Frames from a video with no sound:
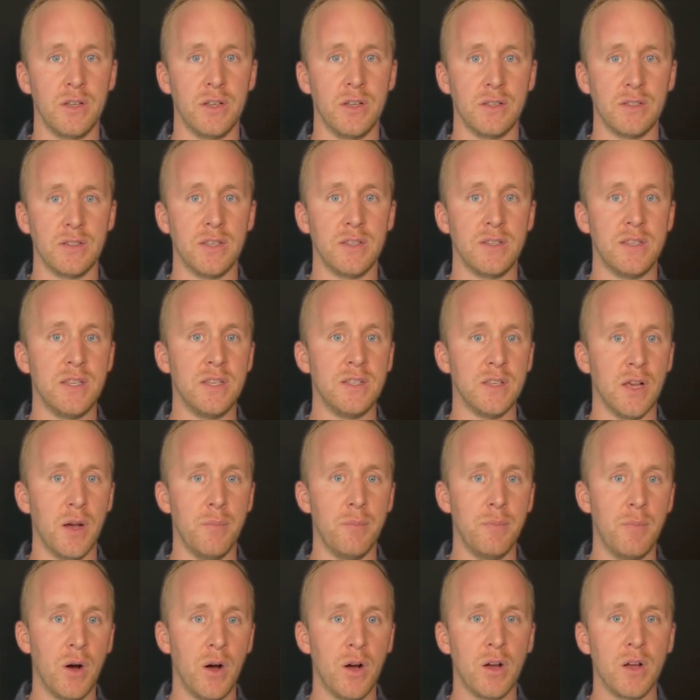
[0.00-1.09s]
It says he is
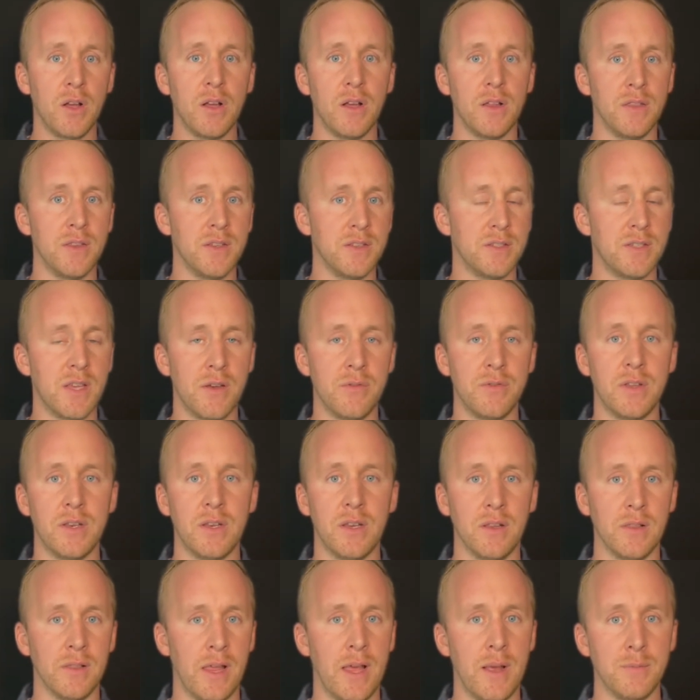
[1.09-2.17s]
among the 7
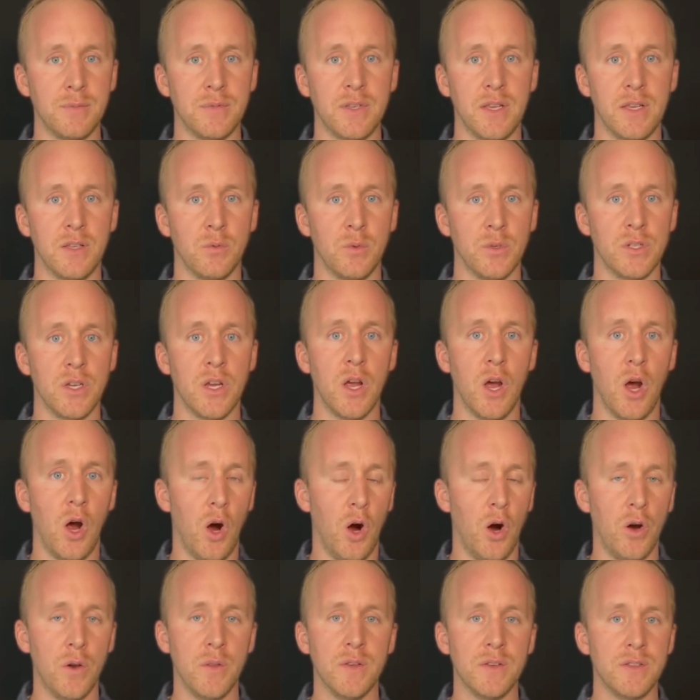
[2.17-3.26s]
lampstands, which
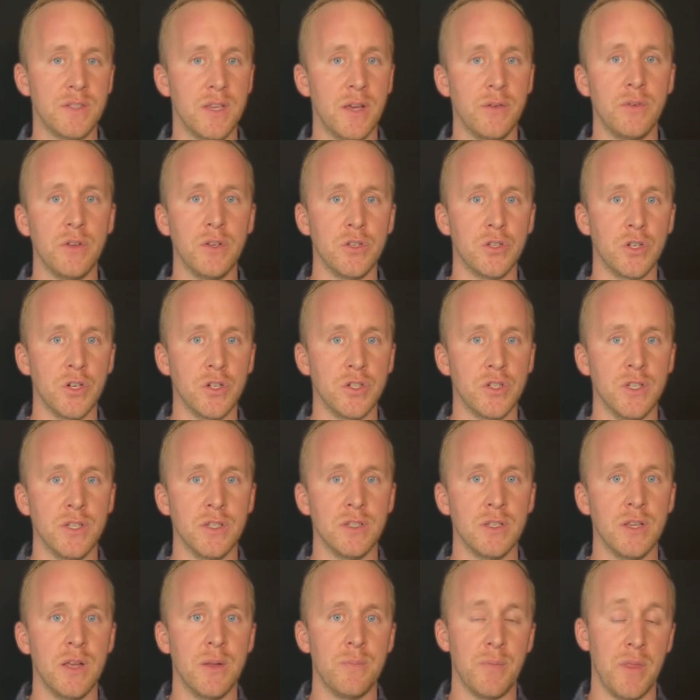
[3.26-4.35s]
are the 7 churches,
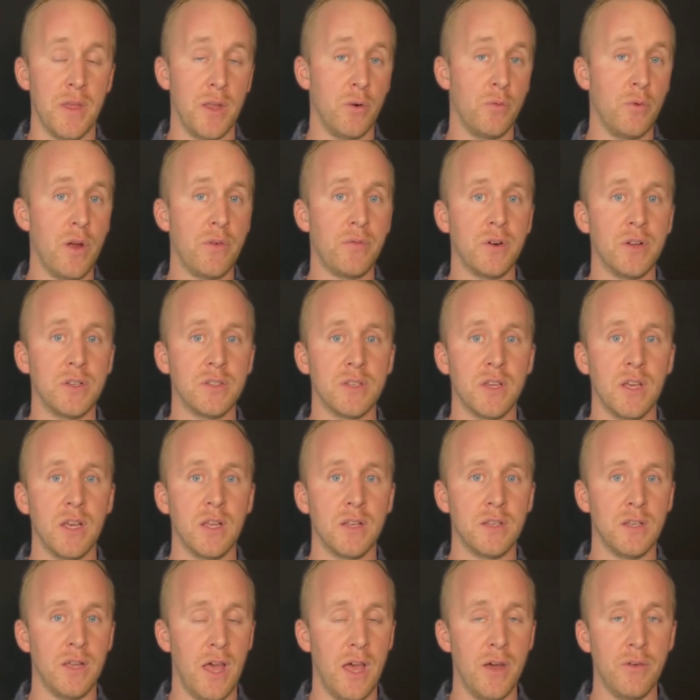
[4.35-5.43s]
and a reference
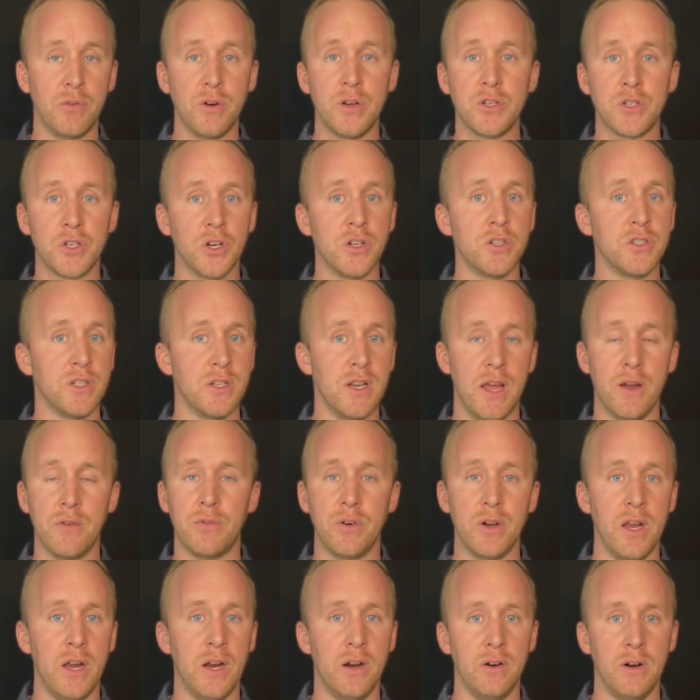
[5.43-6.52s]
to every church in
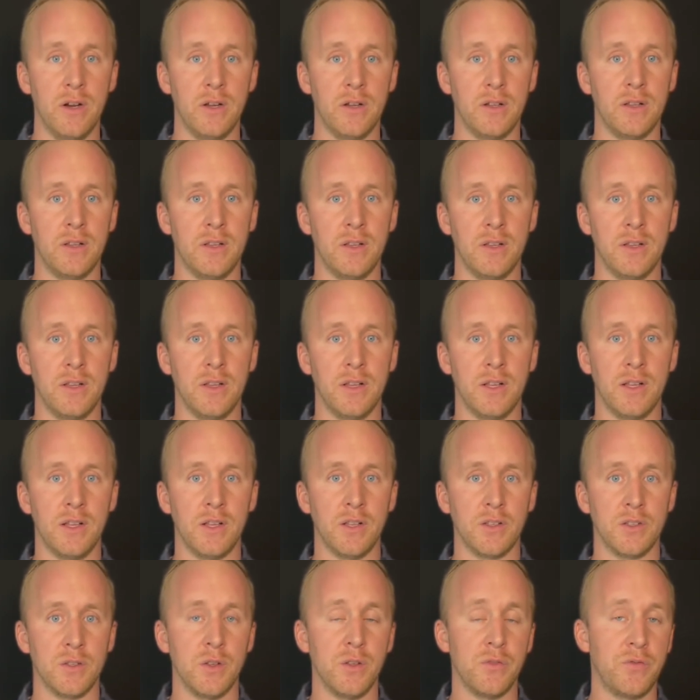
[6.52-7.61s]
every era.
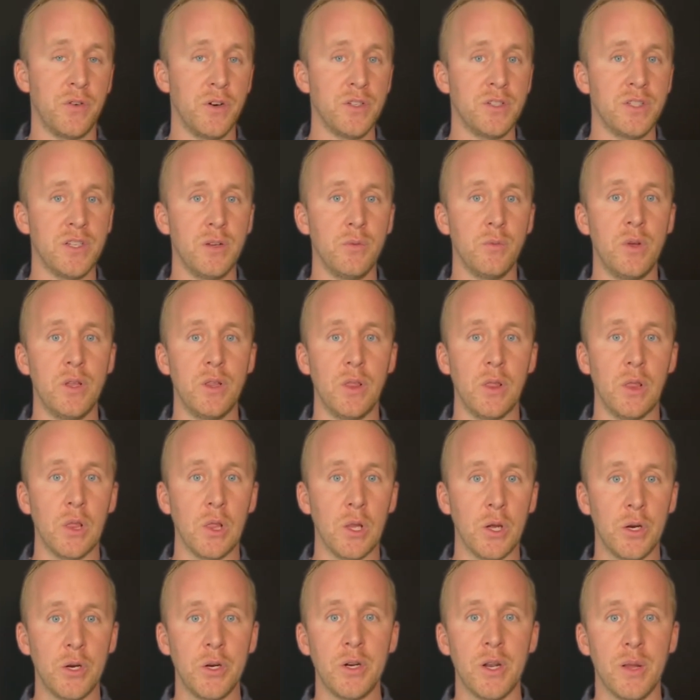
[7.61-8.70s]
So the first thing we
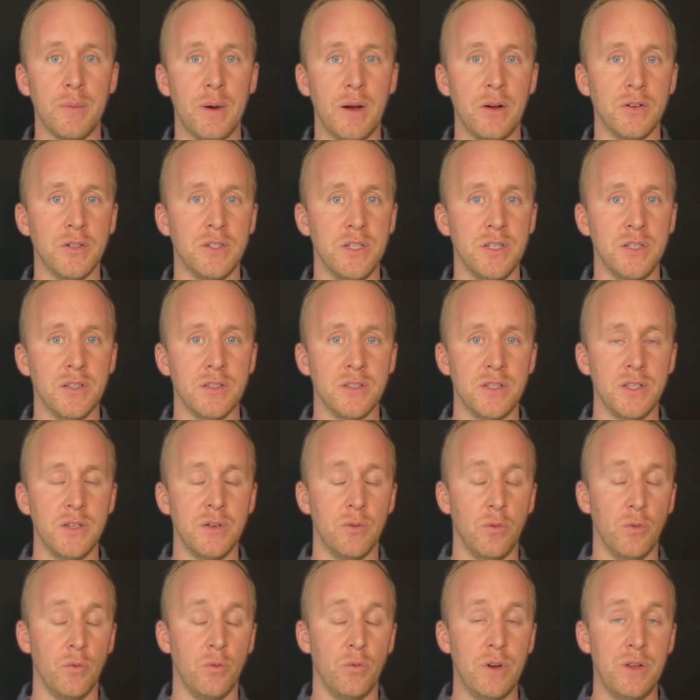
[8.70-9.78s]
learn about Jesus, the
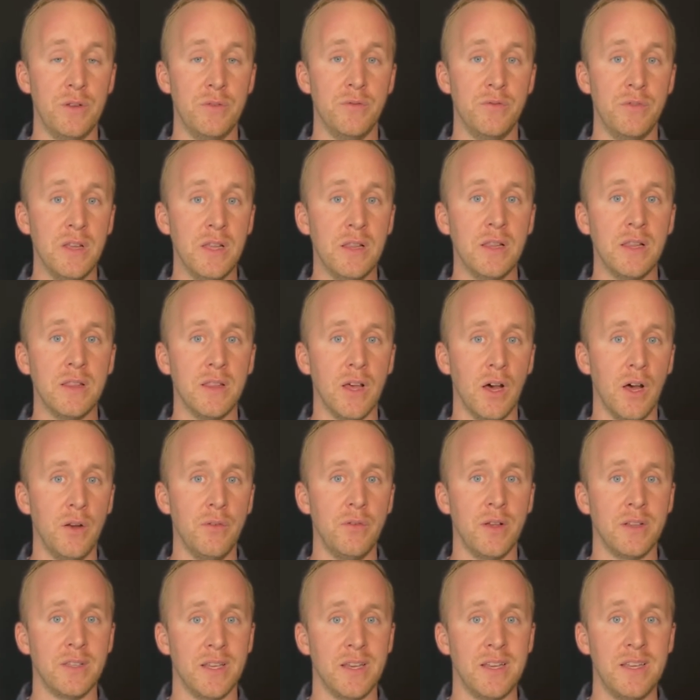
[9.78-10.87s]
unveiling,
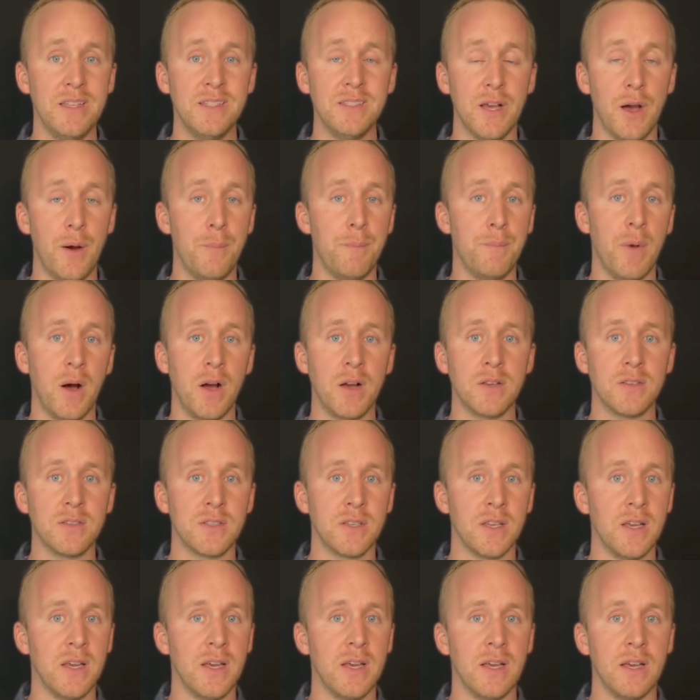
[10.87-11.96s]
is that he's amongst
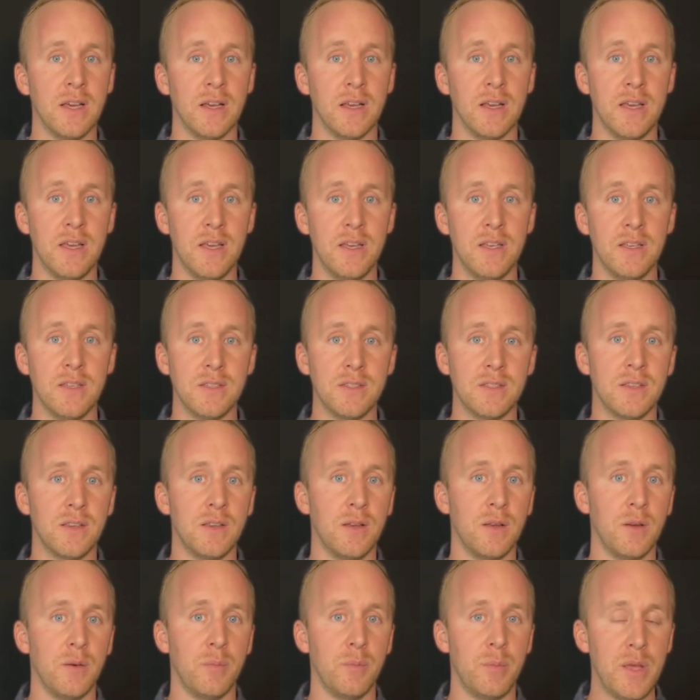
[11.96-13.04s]
his
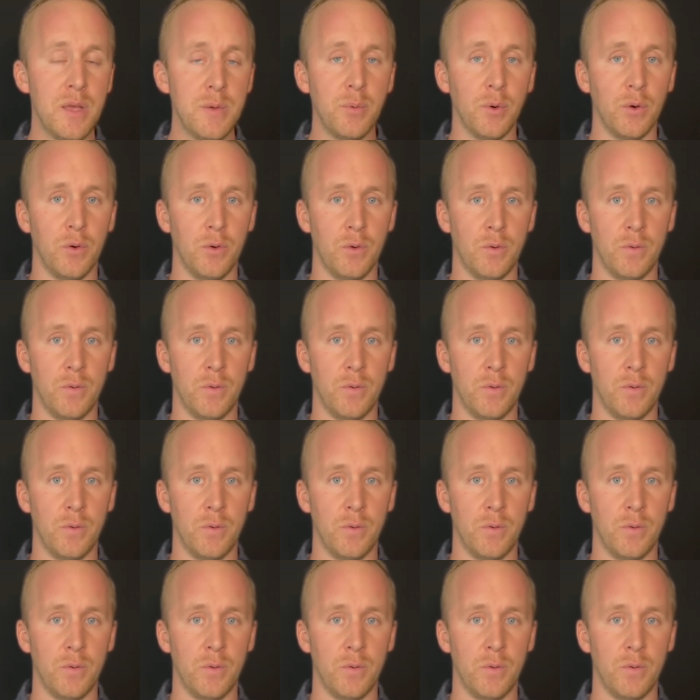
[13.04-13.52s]
people.